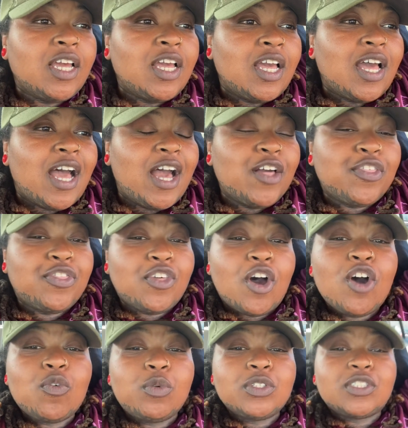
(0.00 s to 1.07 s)
I
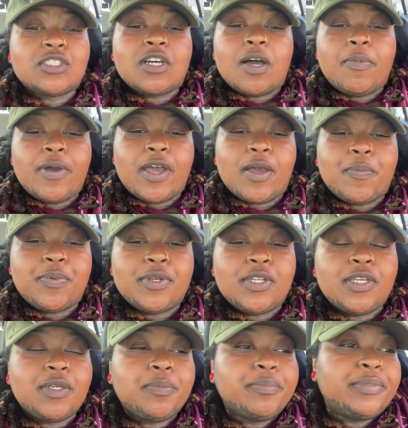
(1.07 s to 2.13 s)
thought would stop
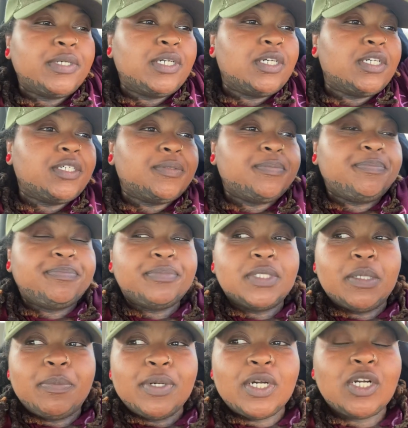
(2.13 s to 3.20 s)
happening, but
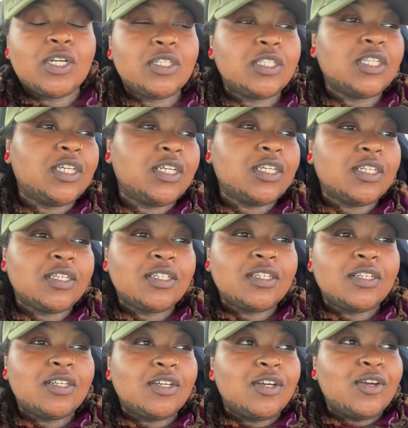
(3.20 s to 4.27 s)
apparently,
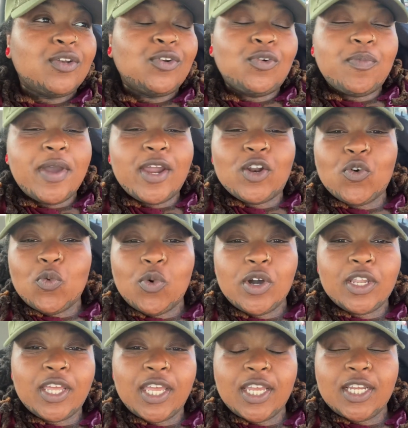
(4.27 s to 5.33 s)
no matter what
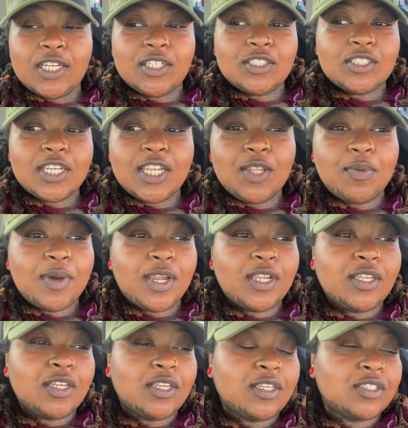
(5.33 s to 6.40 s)
age anybody
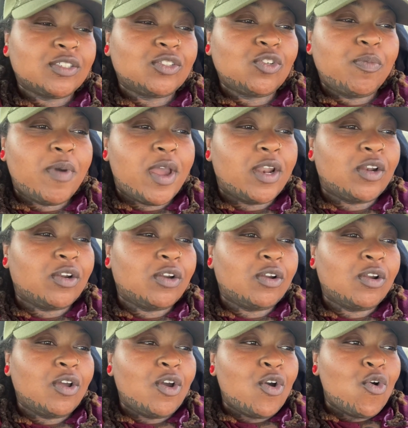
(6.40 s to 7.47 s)
is, no matter
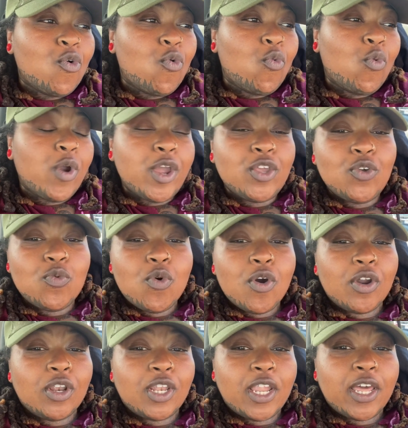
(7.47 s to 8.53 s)
where you are
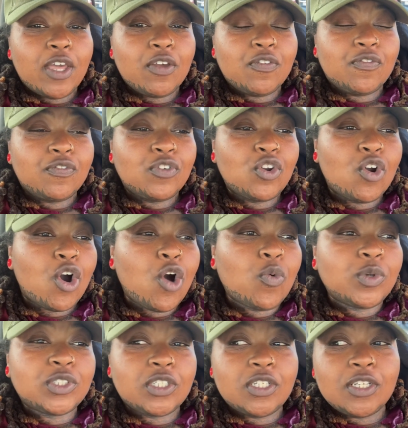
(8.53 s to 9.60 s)
in life, you're
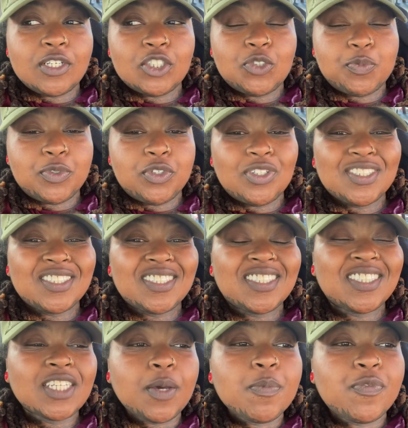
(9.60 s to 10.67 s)
always going to experience
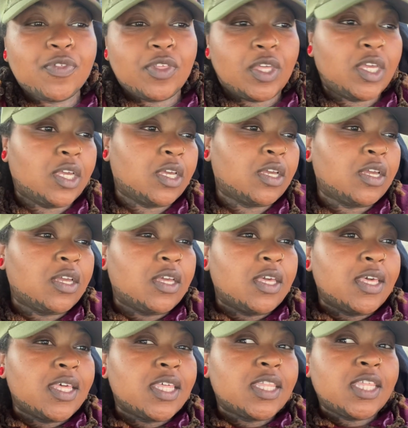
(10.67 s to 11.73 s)
something
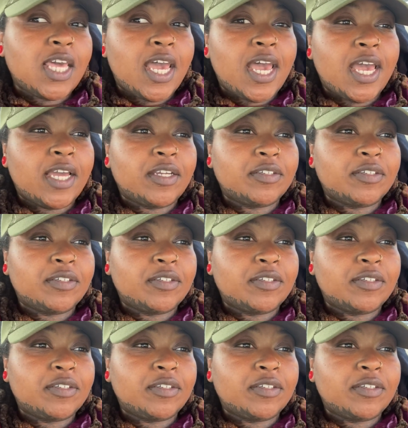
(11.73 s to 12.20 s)
that